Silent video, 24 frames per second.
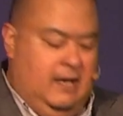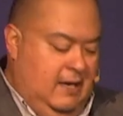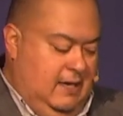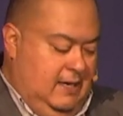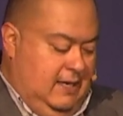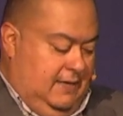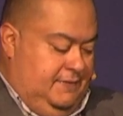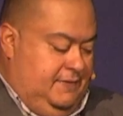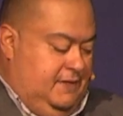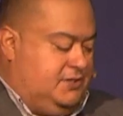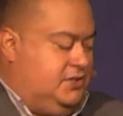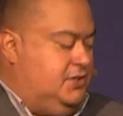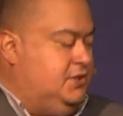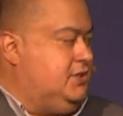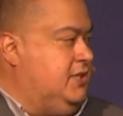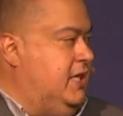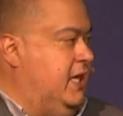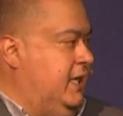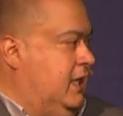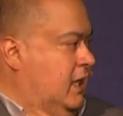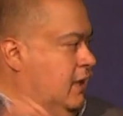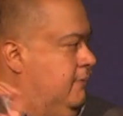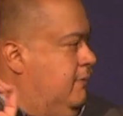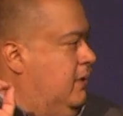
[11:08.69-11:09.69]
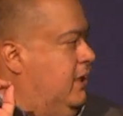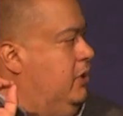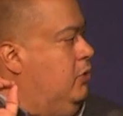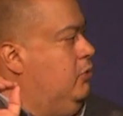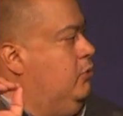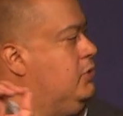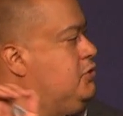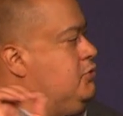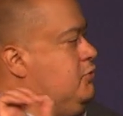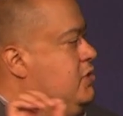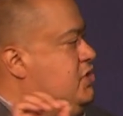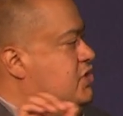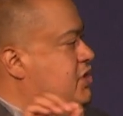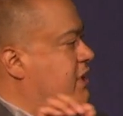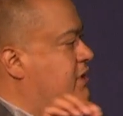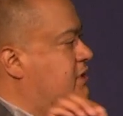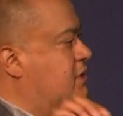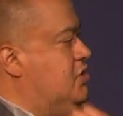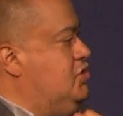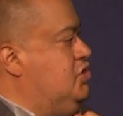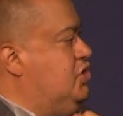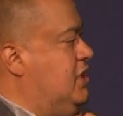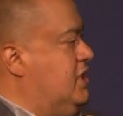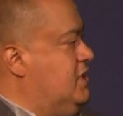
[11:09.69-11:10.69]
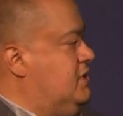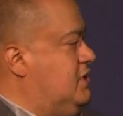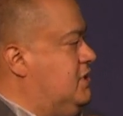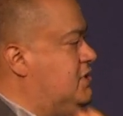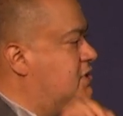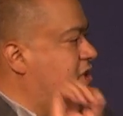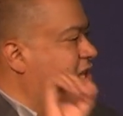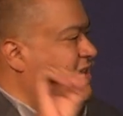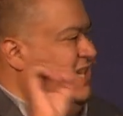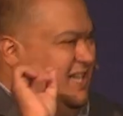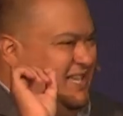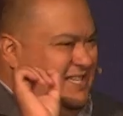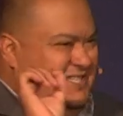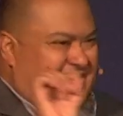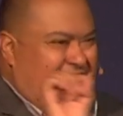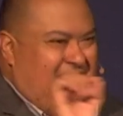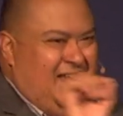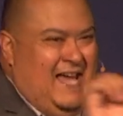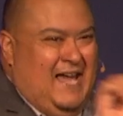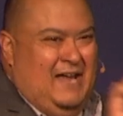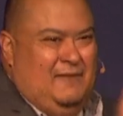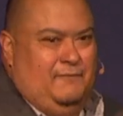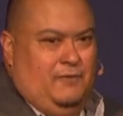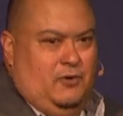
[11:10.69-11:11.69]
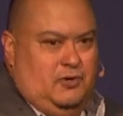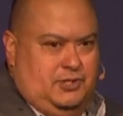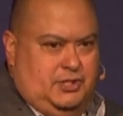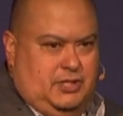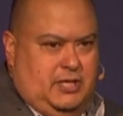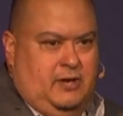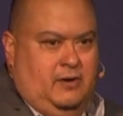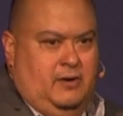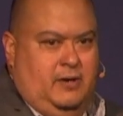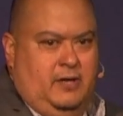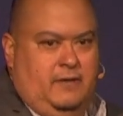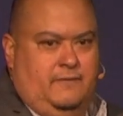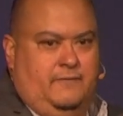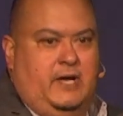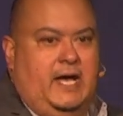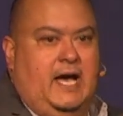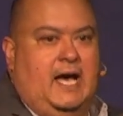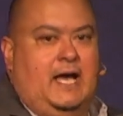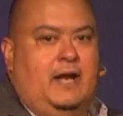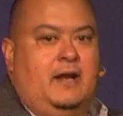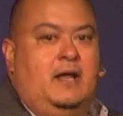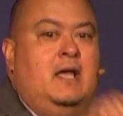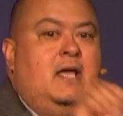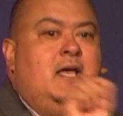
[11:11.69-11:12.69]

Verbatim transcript: And this is saying anybody who has rejected Jesus is an adversary of God.